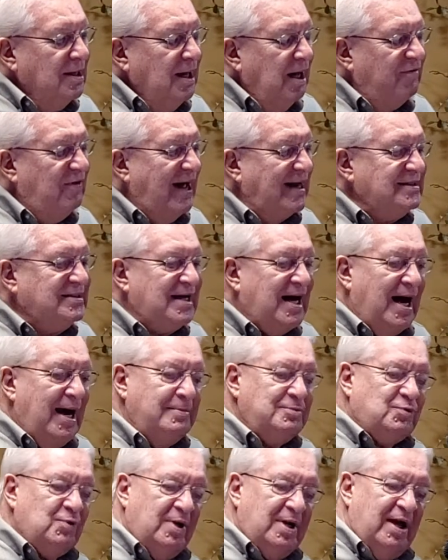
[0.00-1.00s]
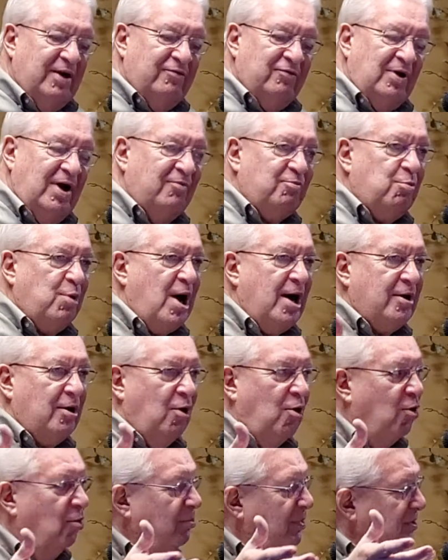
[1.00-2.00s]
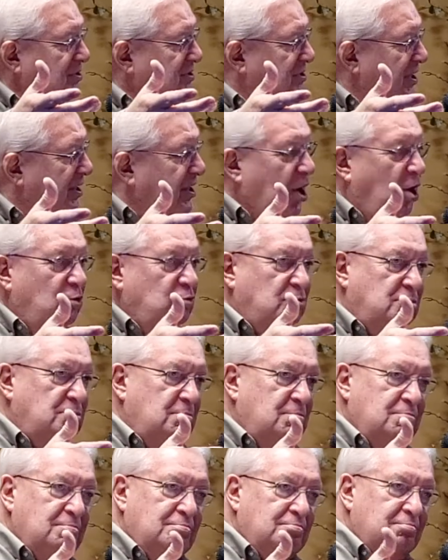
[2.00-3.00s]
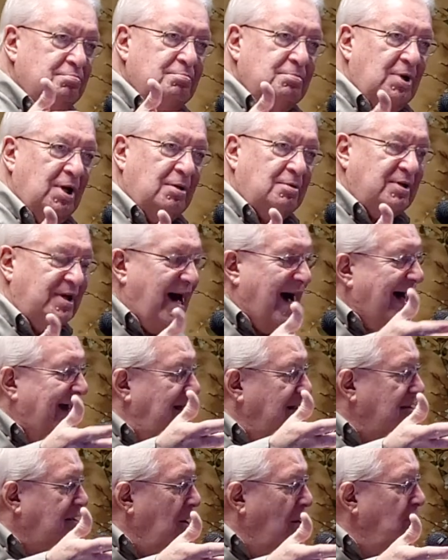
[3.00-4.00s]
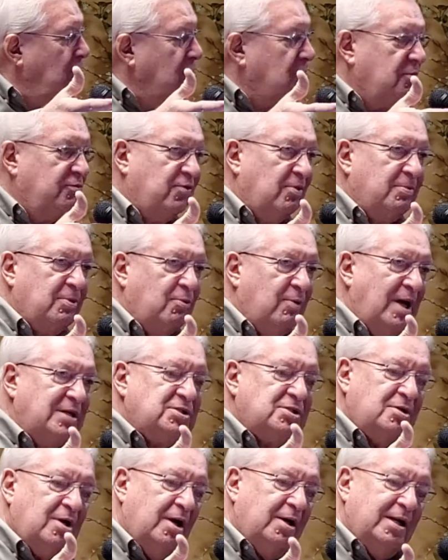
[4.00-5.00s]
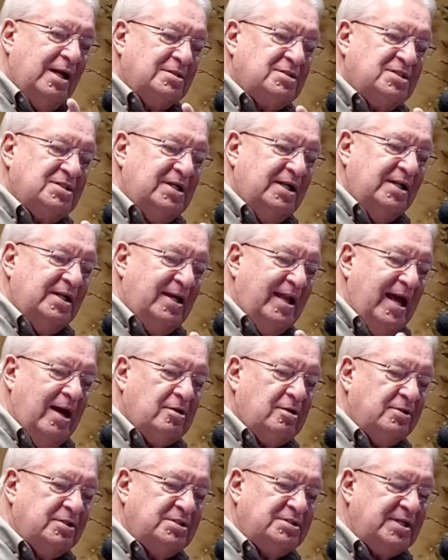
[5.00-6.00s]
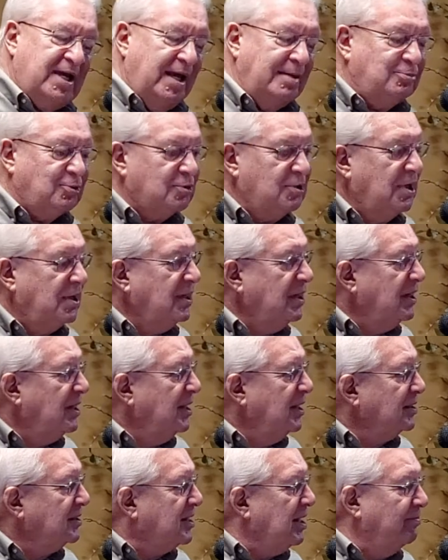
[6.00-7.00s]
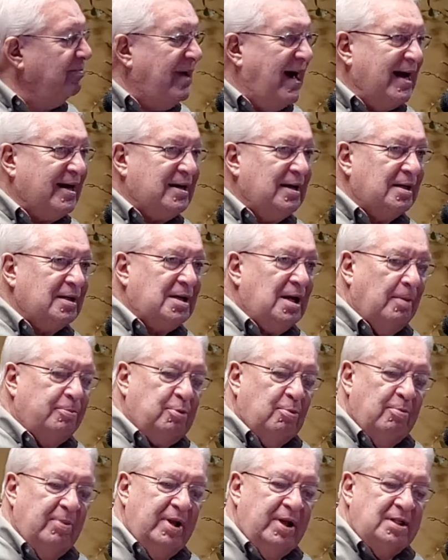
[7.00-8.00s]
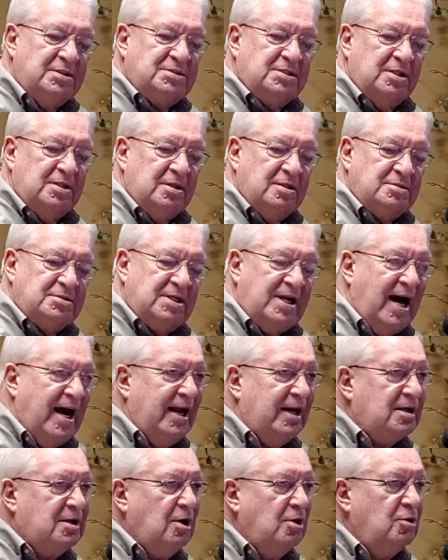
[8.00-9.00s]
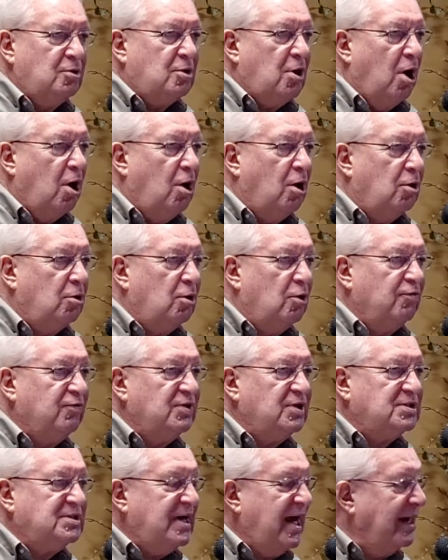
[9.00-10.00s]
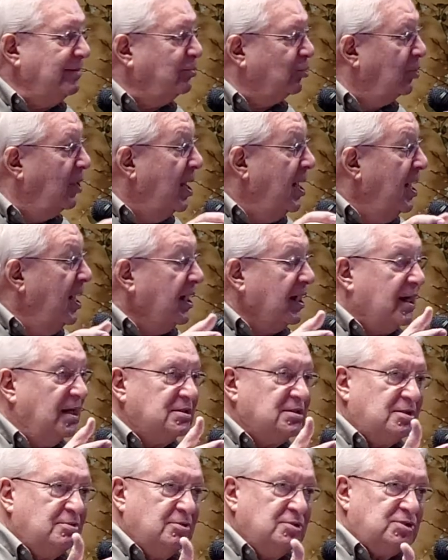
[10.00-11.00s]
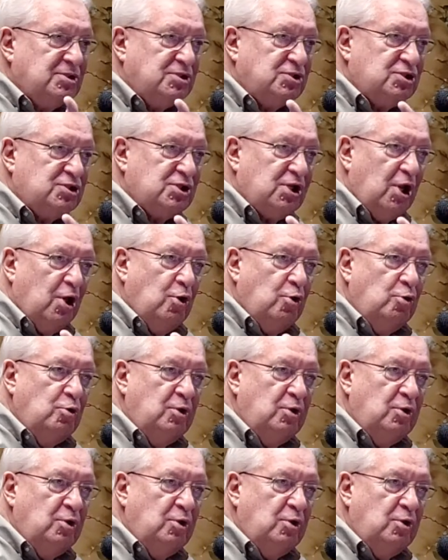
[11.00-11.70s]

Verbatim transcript: I've had times when I've brought home a to-go, you know, Diet Coke from a restaurant. I'll sit it down on the table, come back in a couple minutes, and there's Diet Coke all over the table because there was a slow